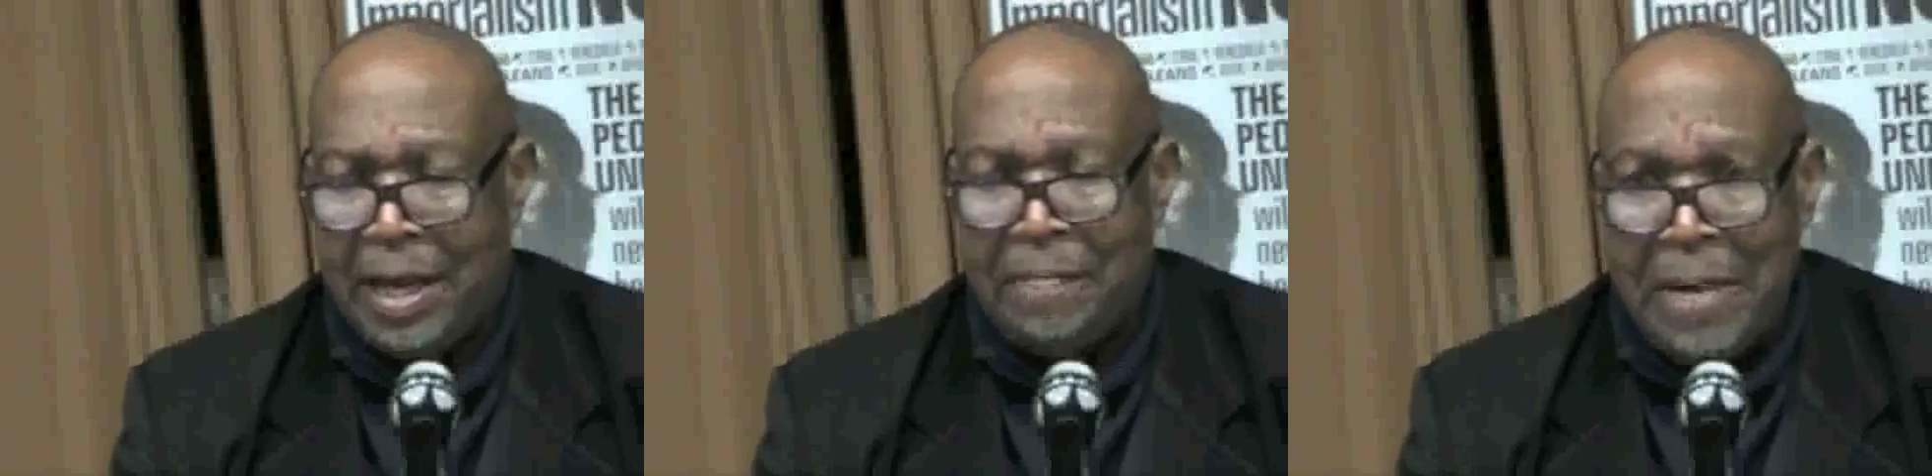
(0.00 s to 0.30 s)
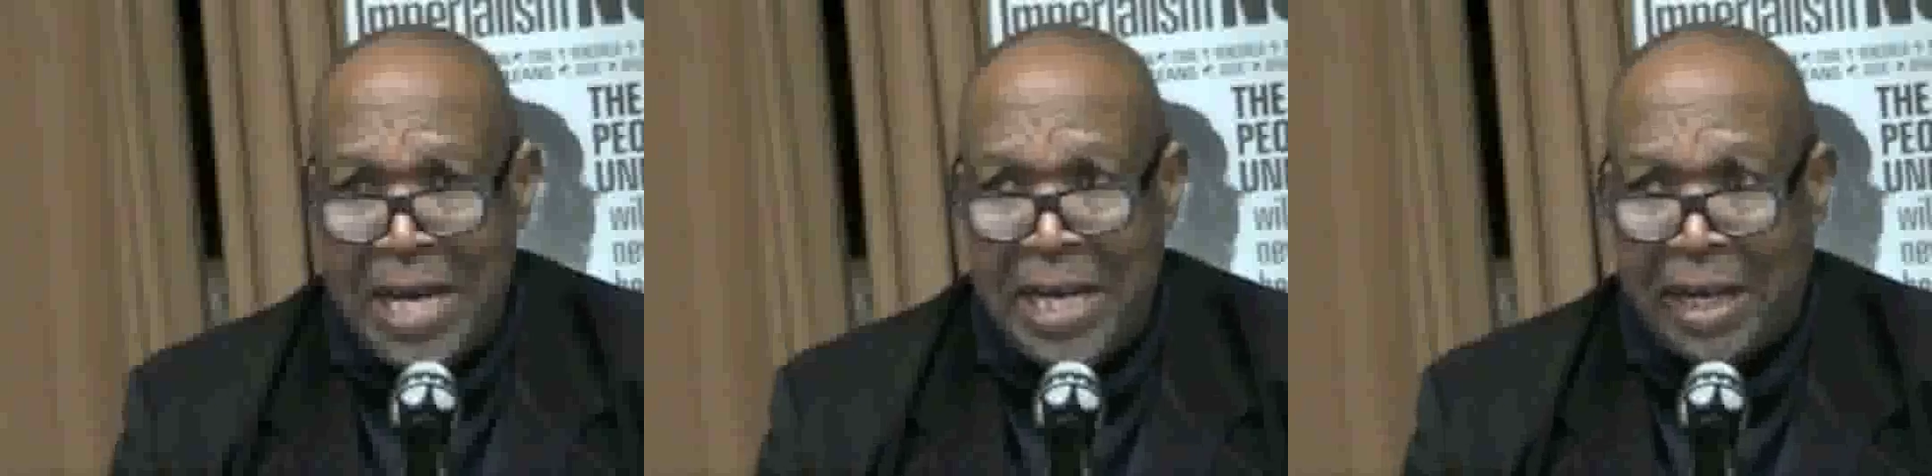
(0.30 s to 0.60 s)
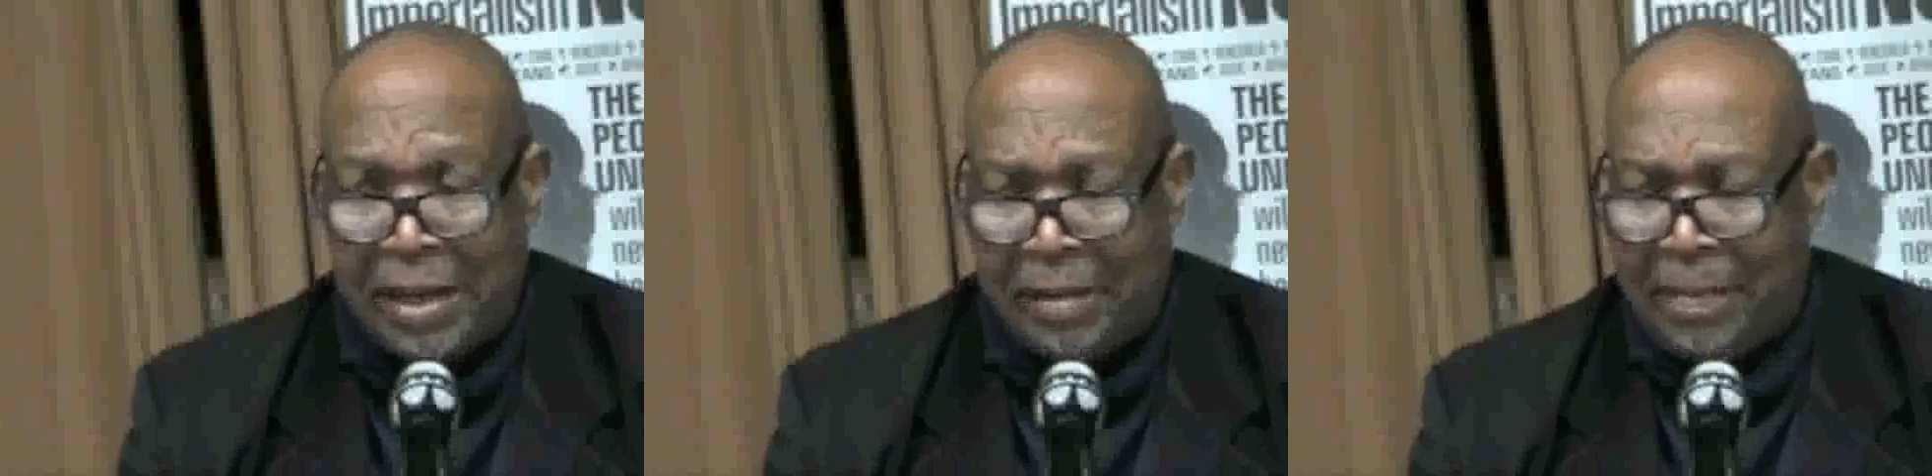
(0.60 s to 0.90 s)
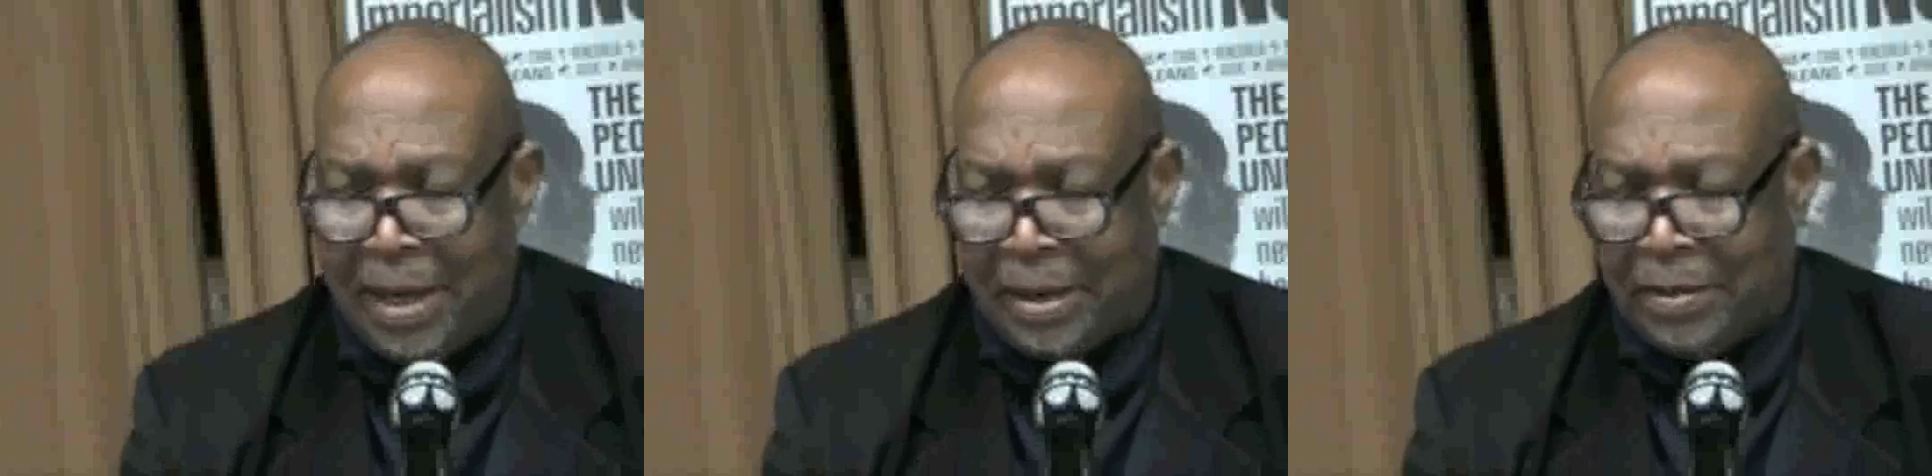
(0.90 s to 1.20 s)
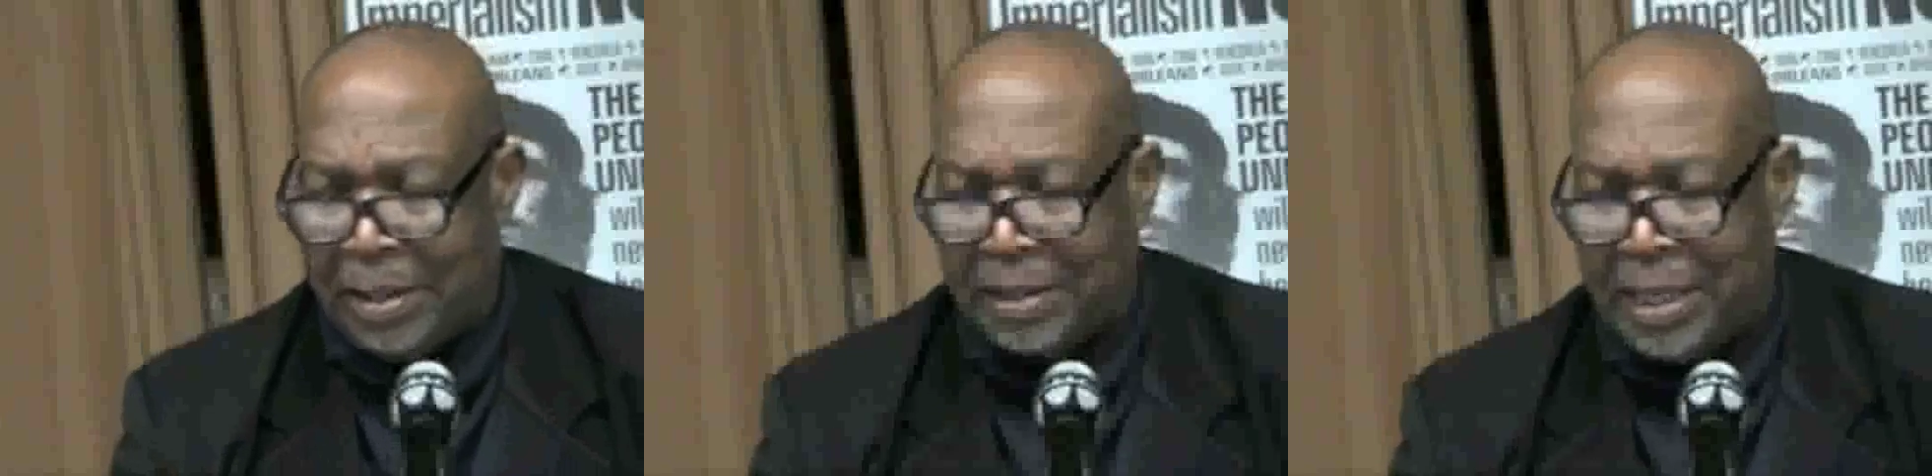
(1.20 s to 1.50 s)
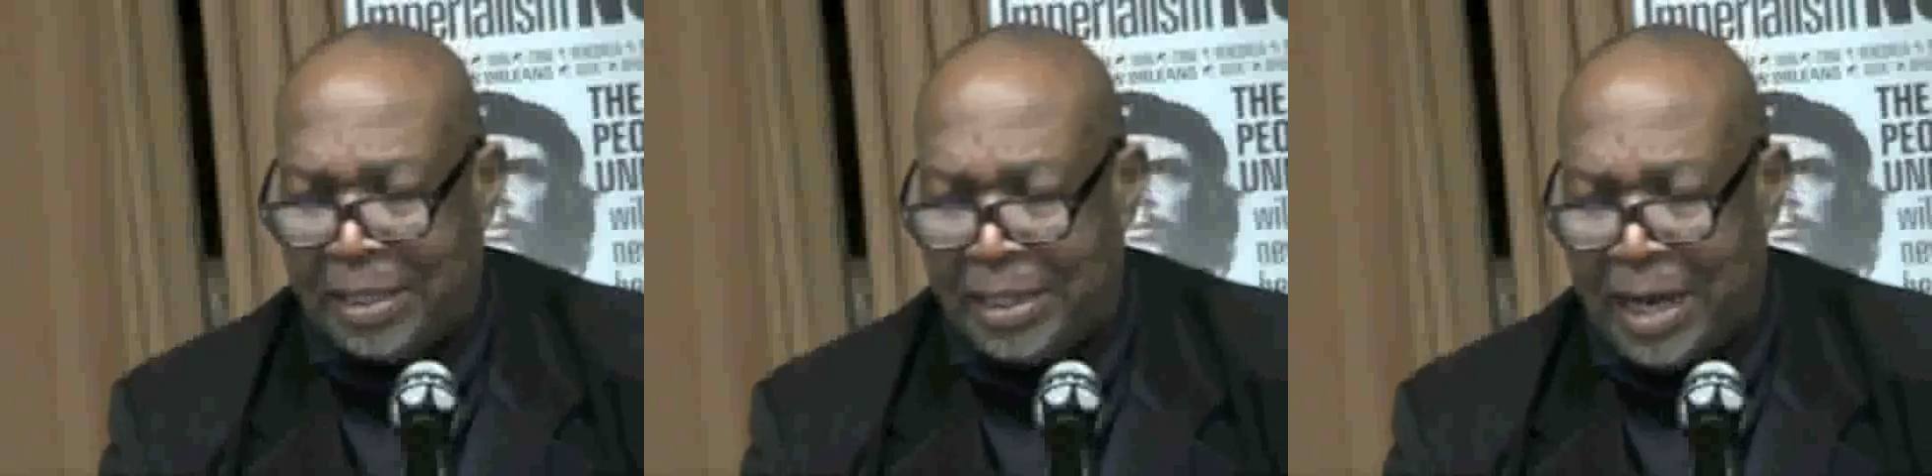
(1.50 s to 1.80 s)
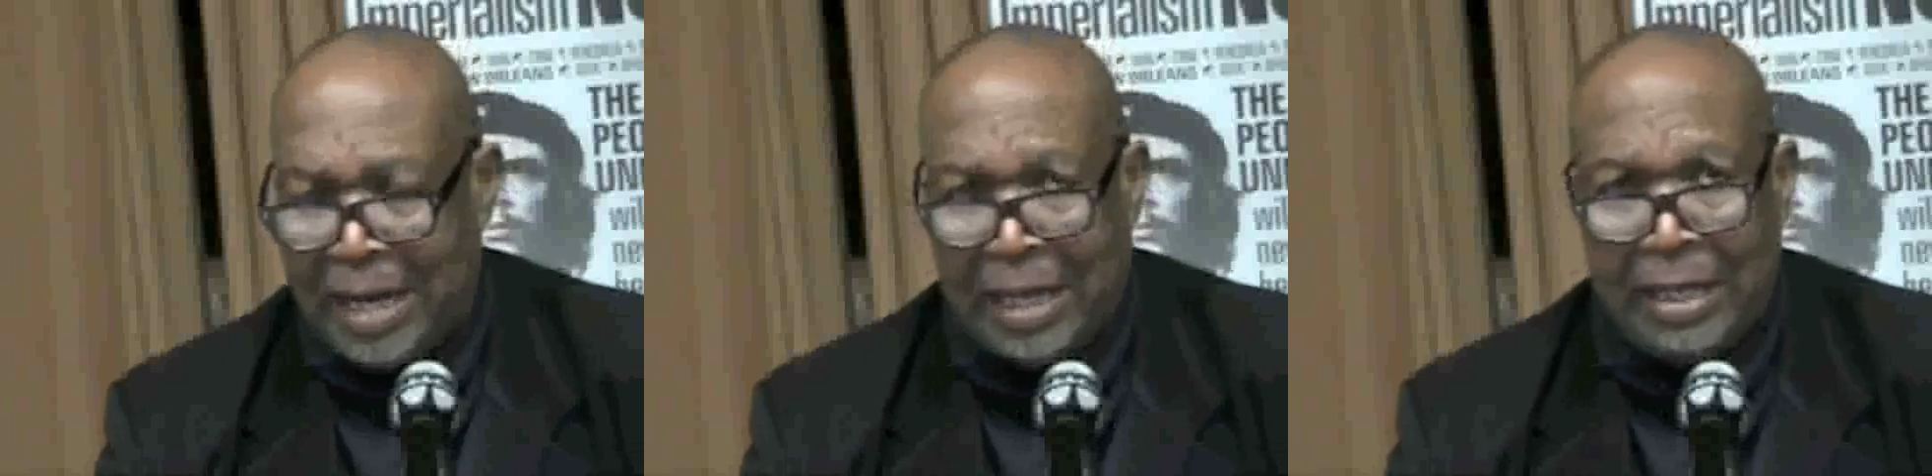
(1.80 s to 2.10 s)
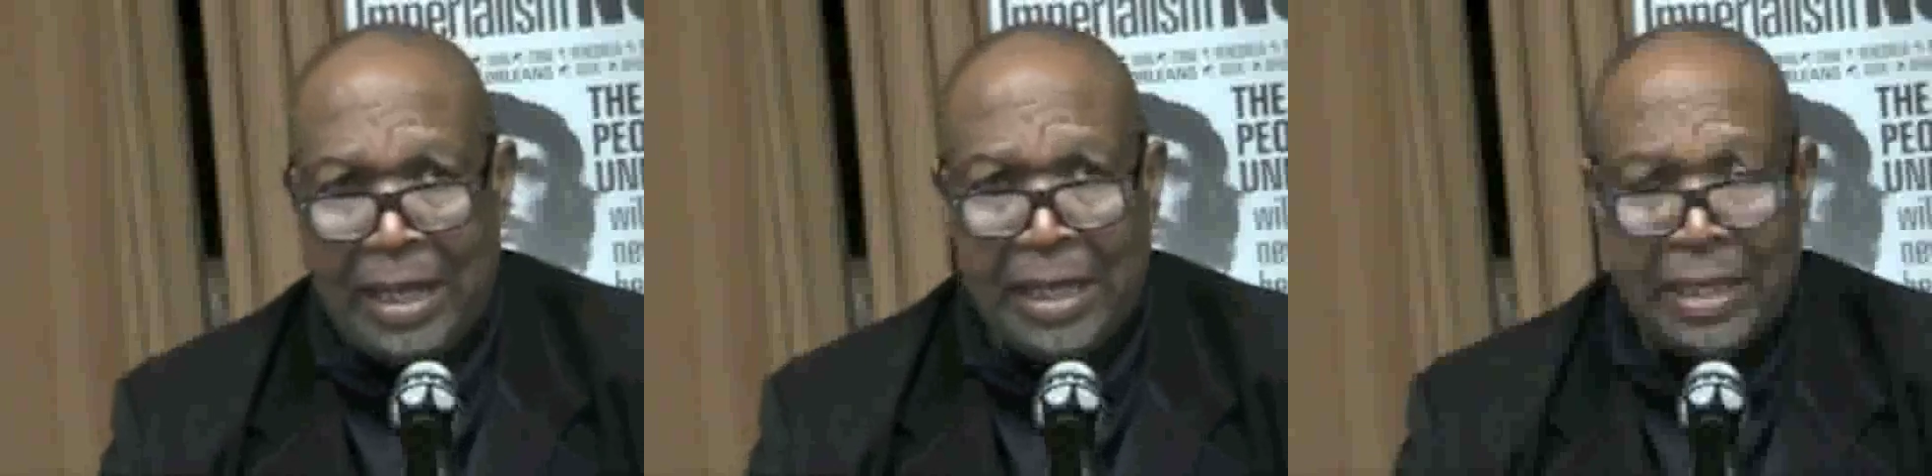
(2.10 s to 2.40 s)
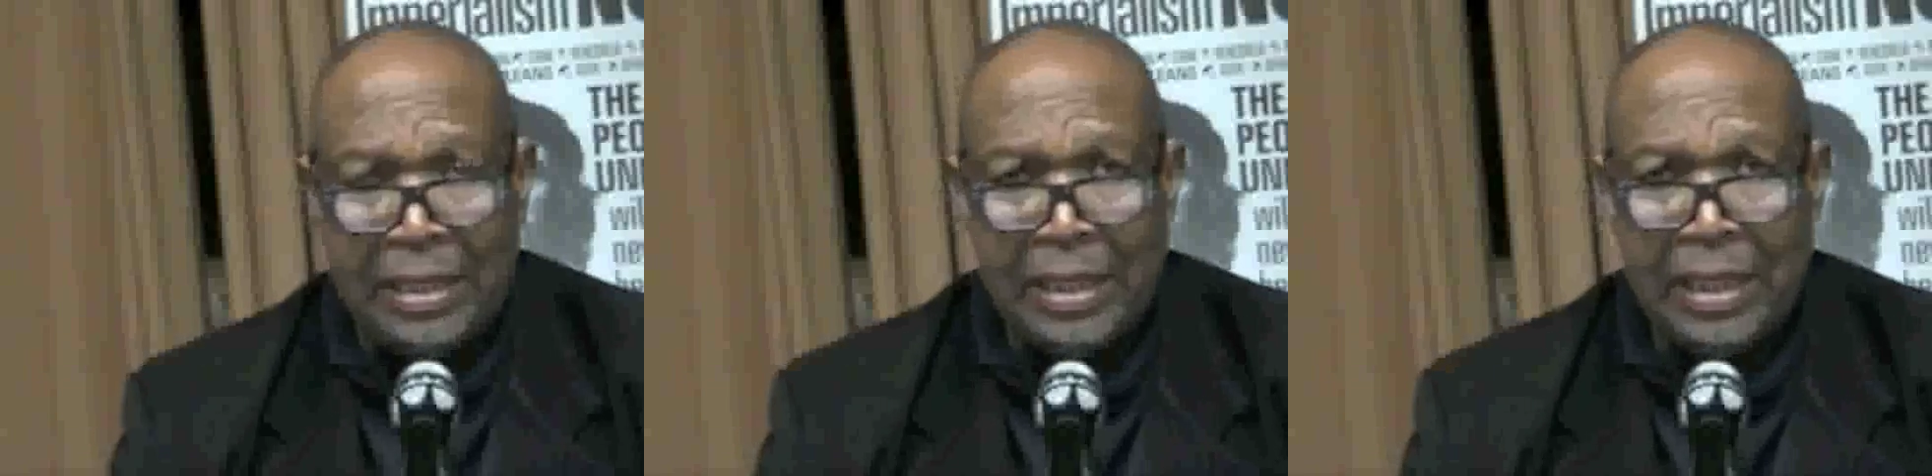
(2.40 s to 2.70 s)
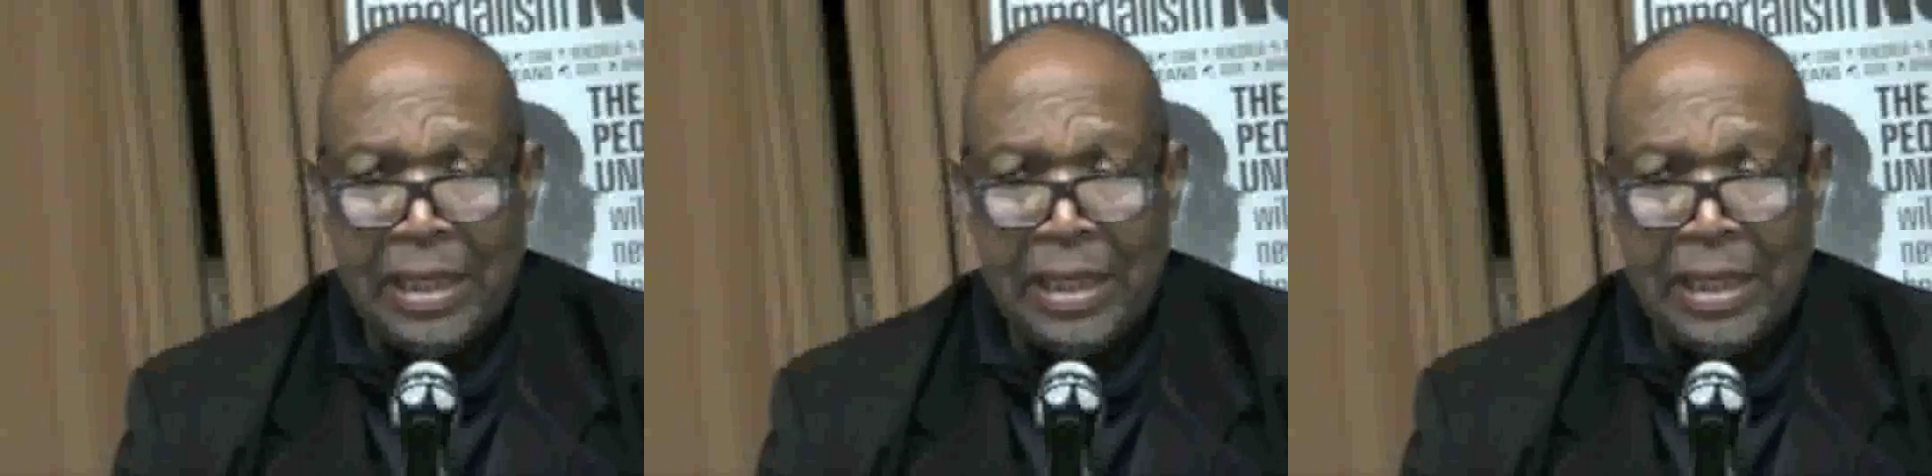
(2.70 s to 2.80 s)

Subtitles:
immediate medical attention that he needed